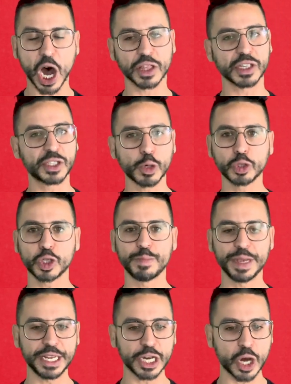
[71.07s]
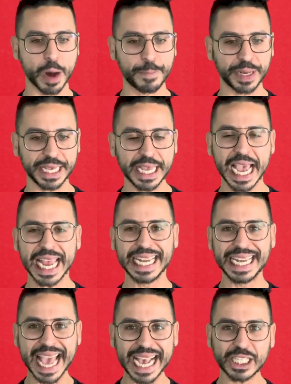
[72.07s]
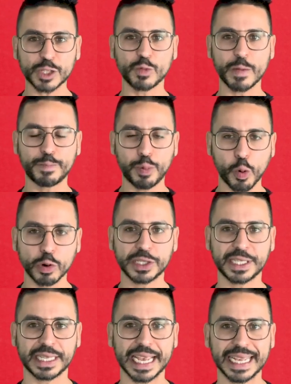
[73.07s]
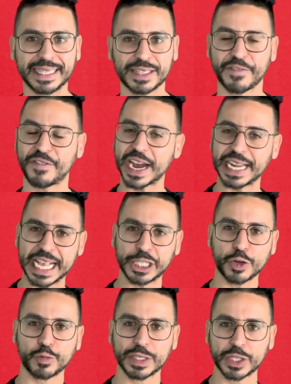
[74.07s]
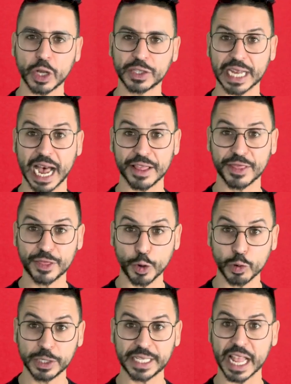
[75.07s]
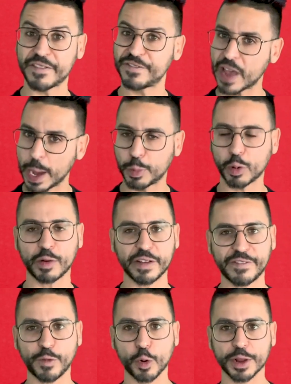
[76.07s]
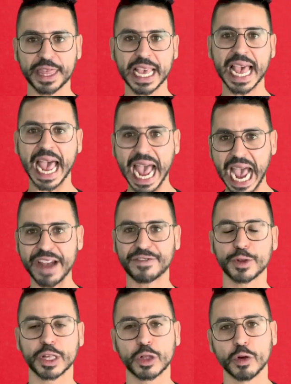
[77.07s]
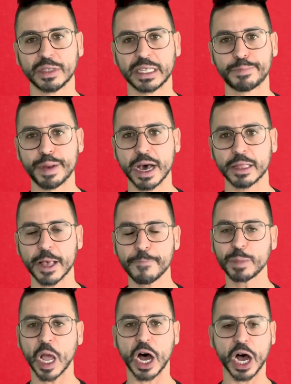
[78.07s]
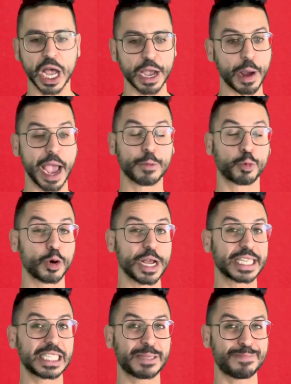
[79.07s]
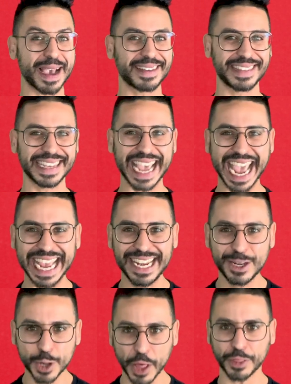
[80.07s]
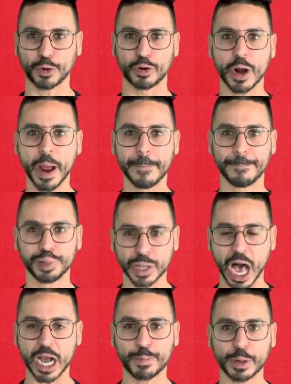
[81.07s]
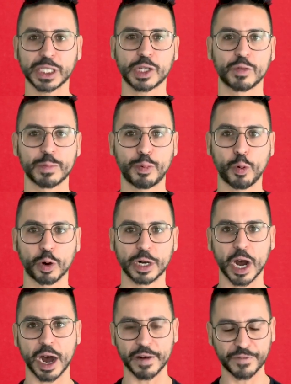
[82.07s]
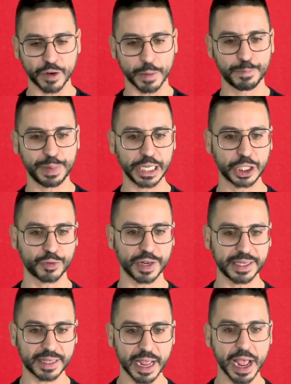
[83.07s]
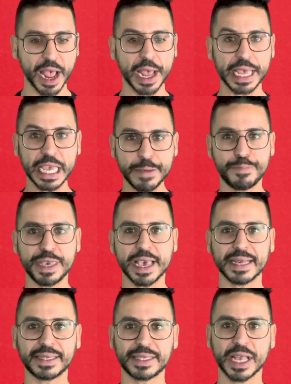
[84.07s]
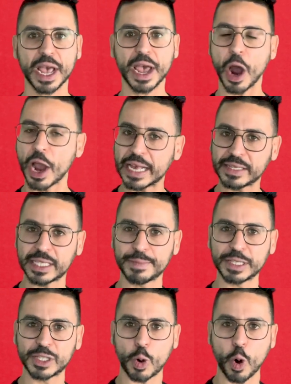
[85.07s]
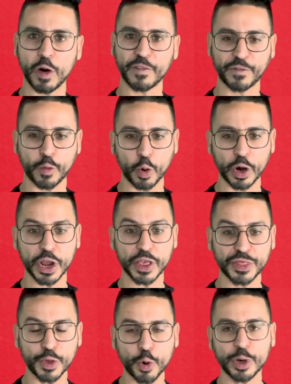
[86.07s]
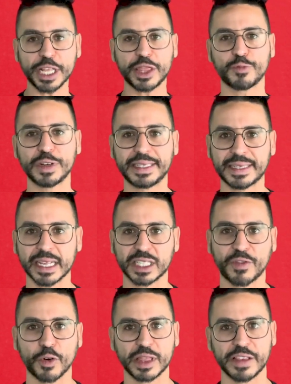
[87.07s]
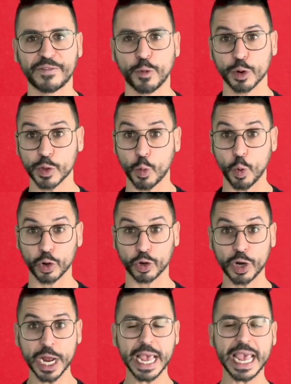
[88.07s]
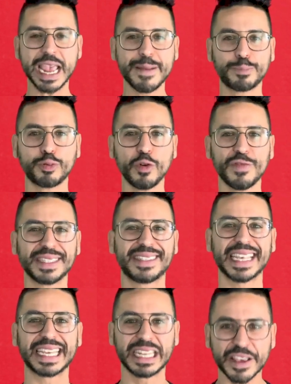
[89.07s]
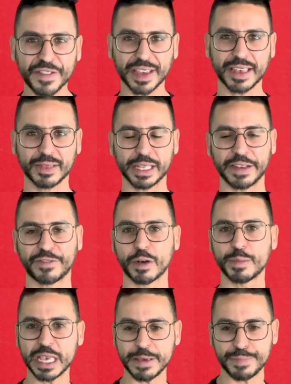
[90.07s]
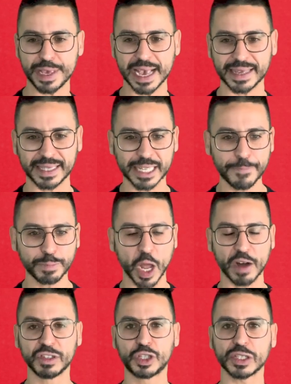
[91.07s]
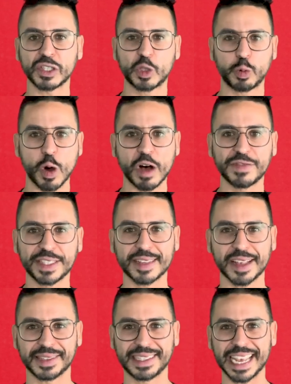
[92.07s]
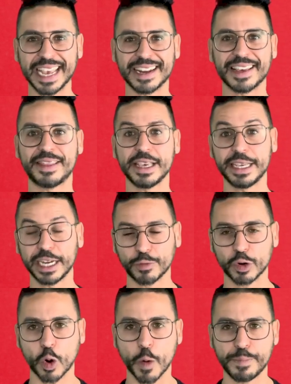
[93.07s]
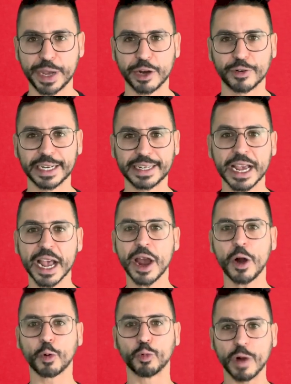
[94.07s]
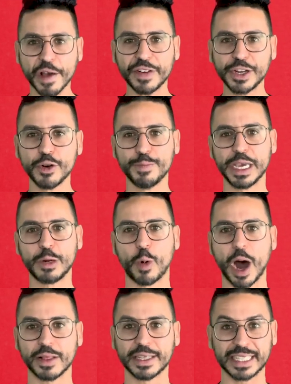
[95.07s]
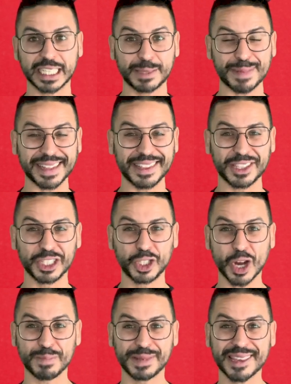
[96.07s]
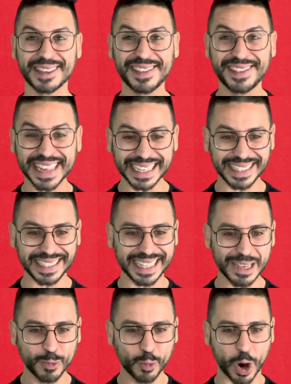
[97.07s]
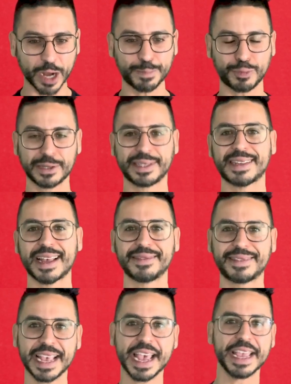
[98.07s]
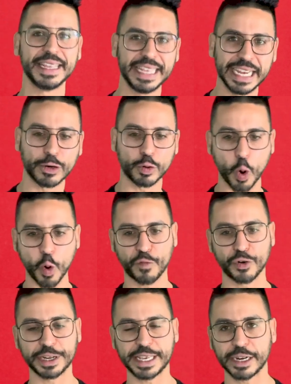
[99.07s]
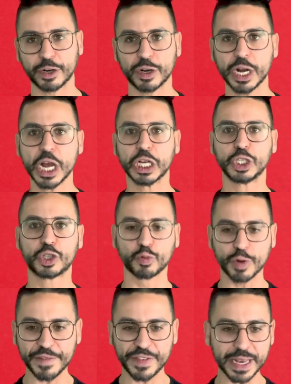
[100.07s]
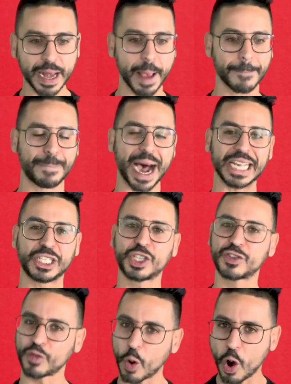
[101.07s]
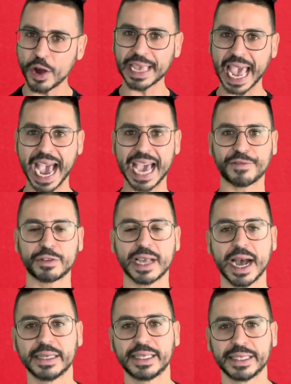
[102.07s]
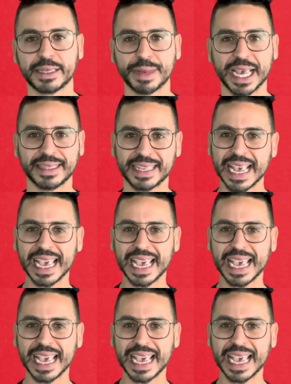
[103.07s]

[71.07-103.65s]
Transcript: The social media company next reports its financial results on Thursday, February 4th, after the closing bell, and we're expecting another blockbuster report from Pinterest. EPS estimates call for 33 cents for the fourth quarter, improving significantly from EPS of just 12 cents in the year-ago period. Revenue, meanwhile, is expected to jump 61% year over year, driven by strong advertising demand